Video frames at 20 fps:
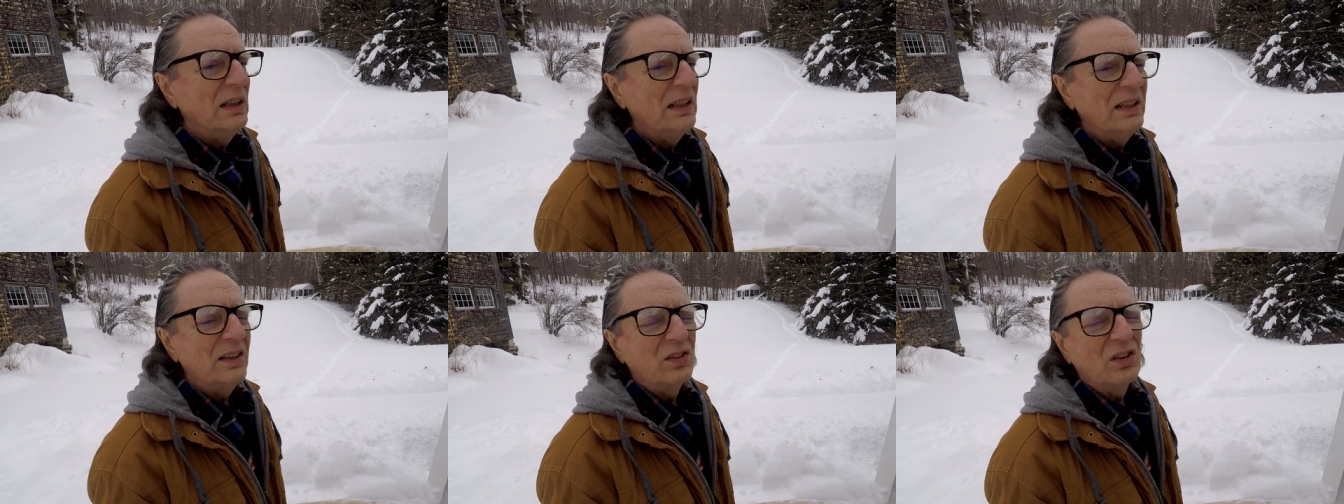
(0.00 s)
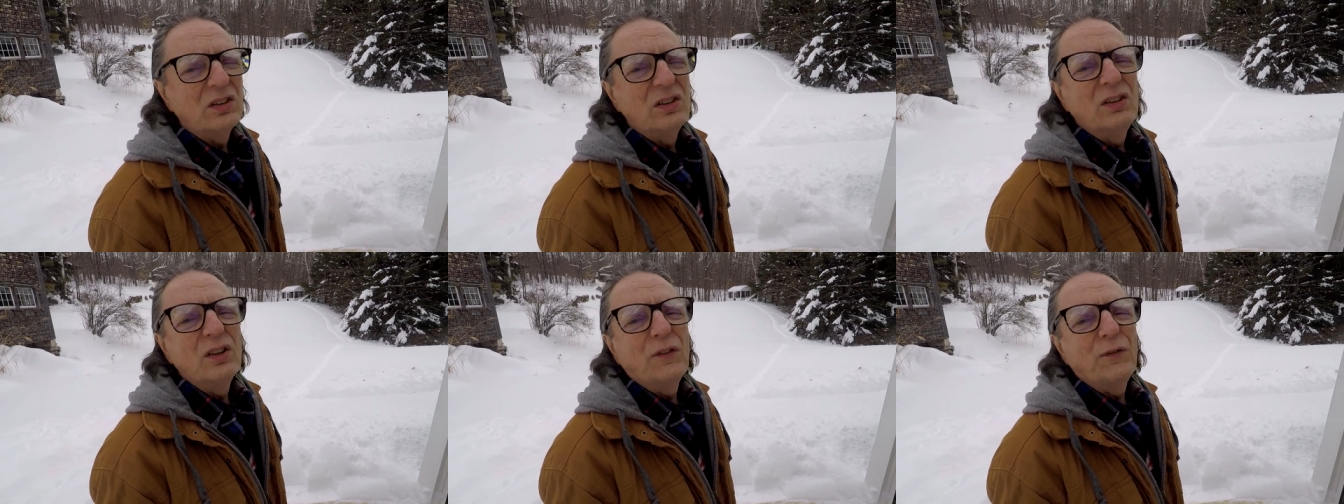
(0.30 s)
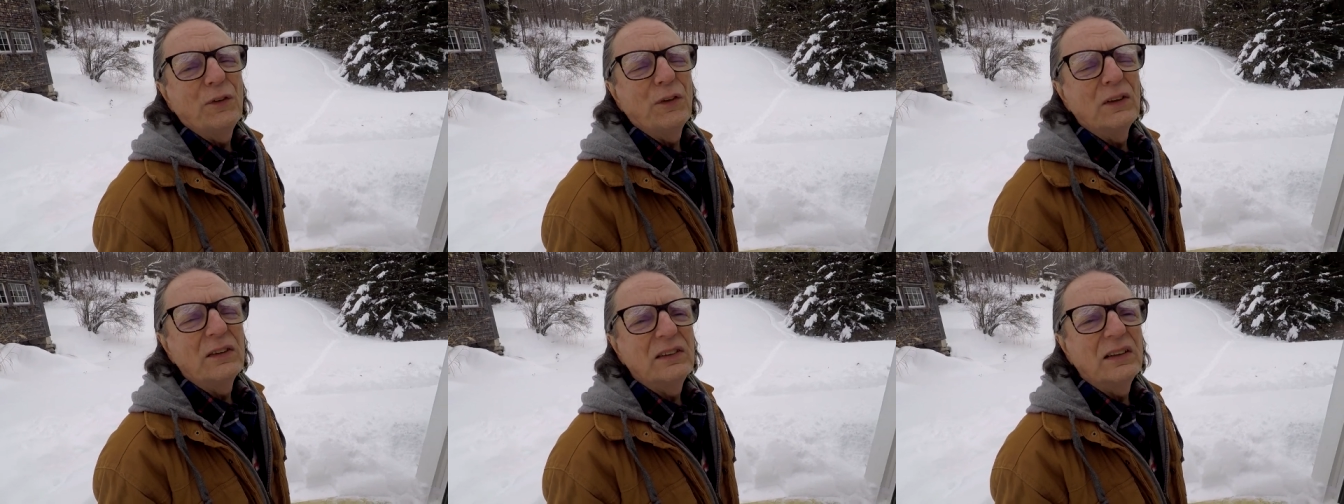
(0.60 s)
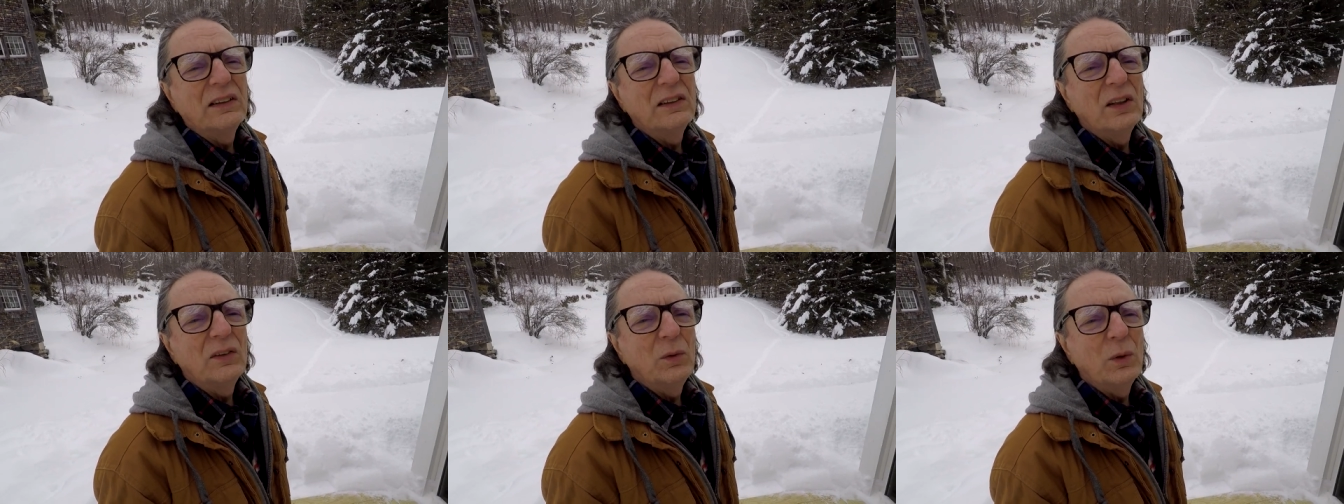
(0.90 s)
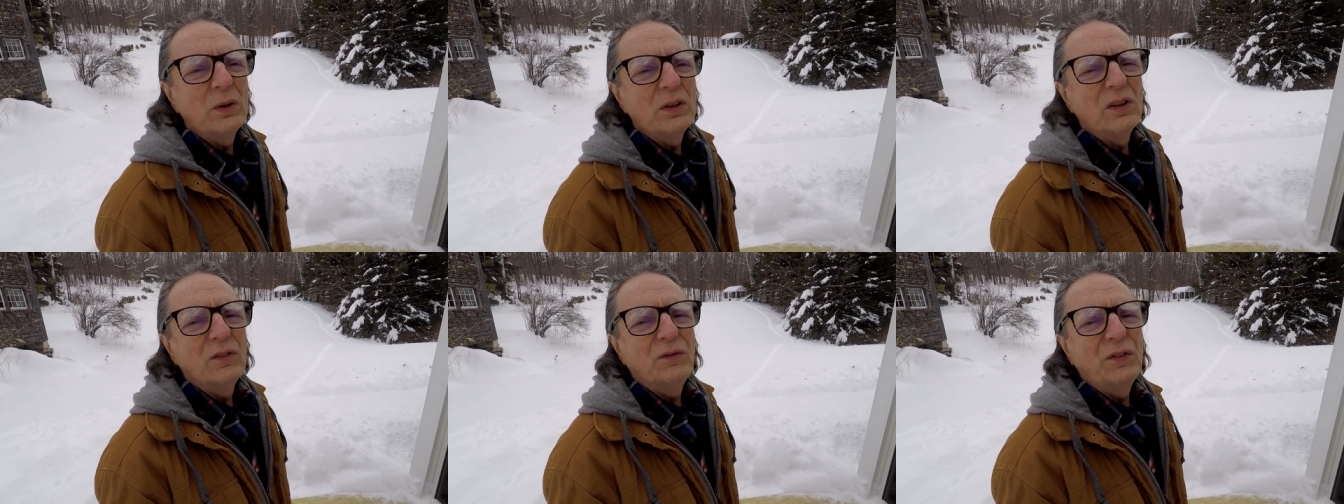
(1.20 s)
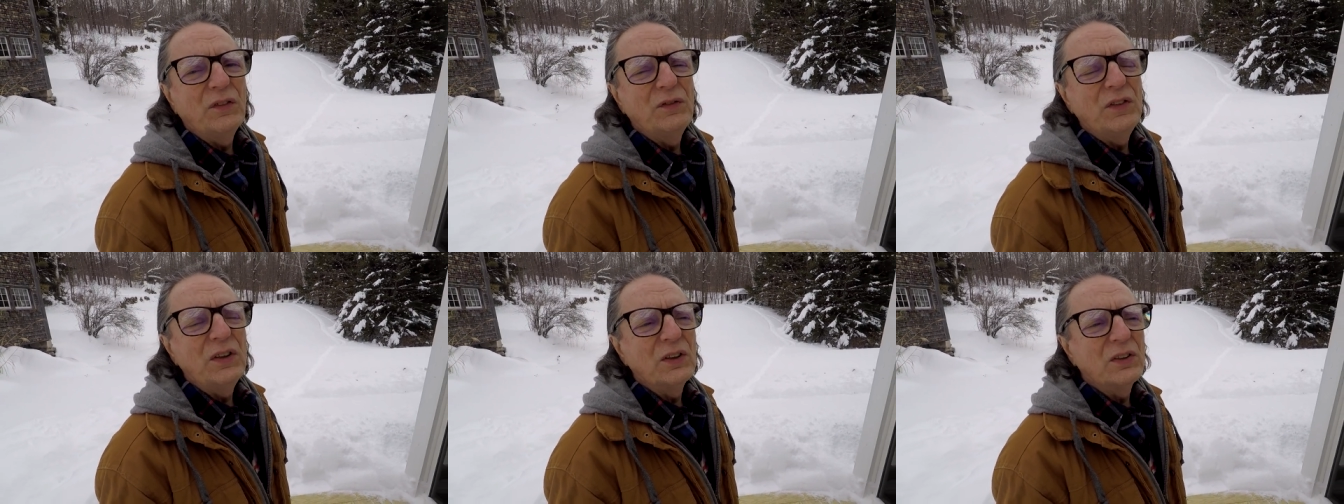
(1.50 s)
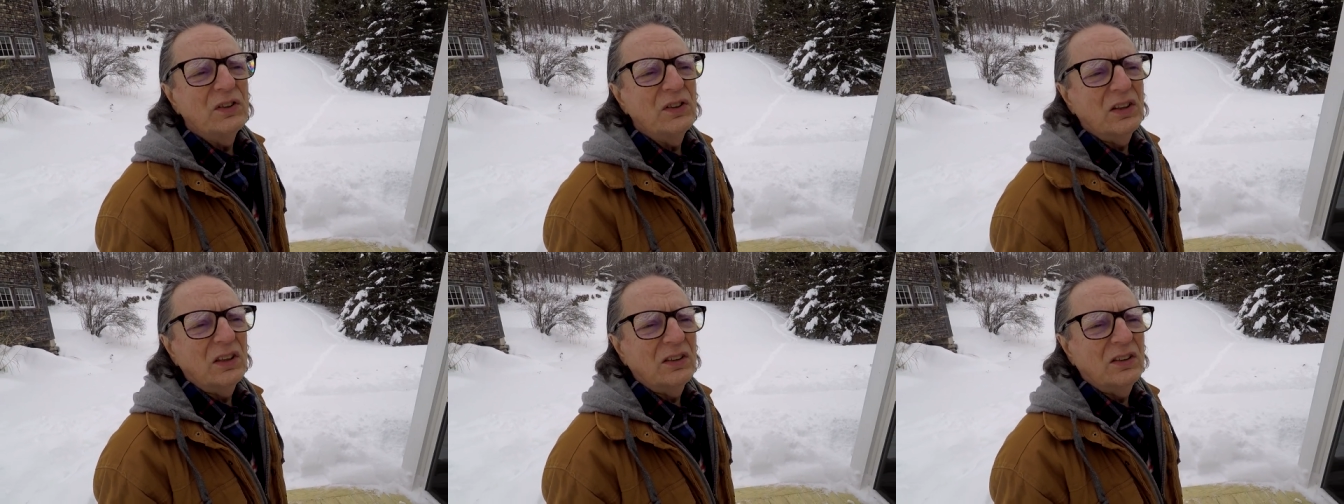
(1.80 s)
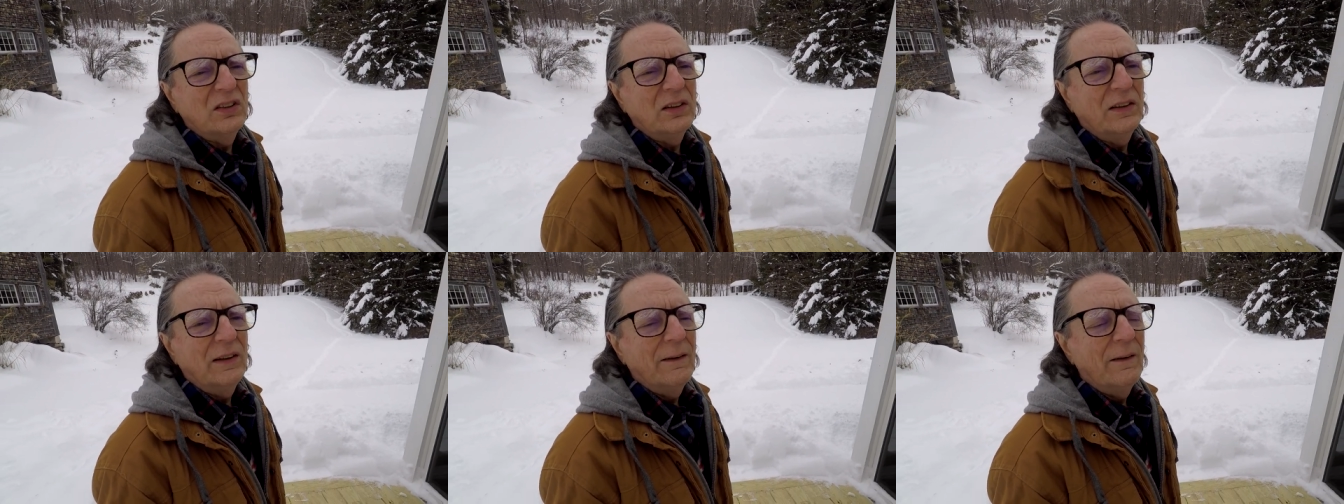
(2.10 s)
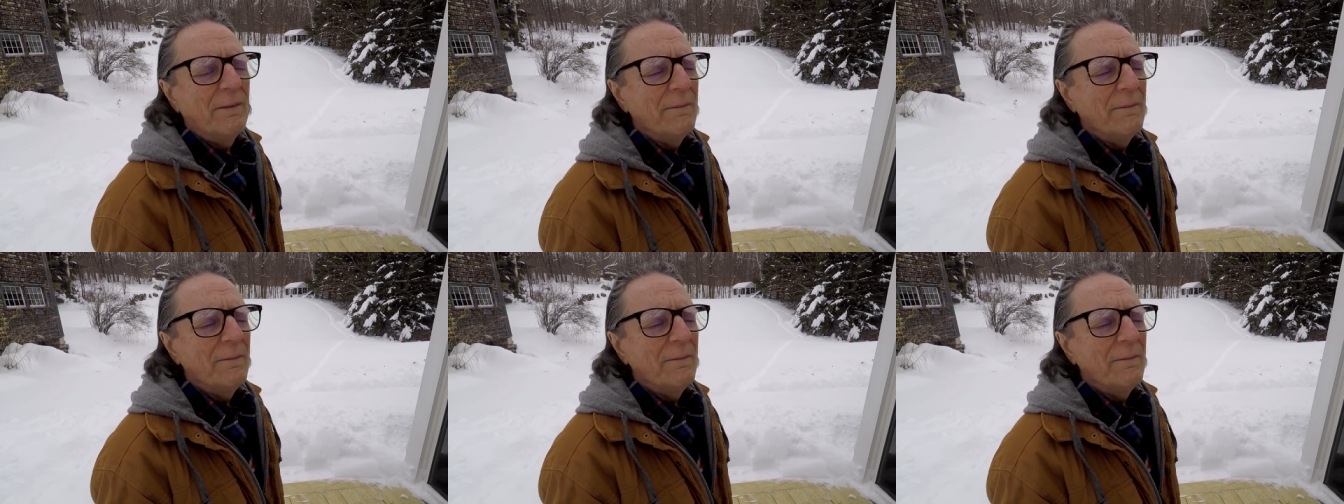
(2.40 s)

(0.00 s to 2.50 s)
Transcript: Is it different than the one at 50 or 60?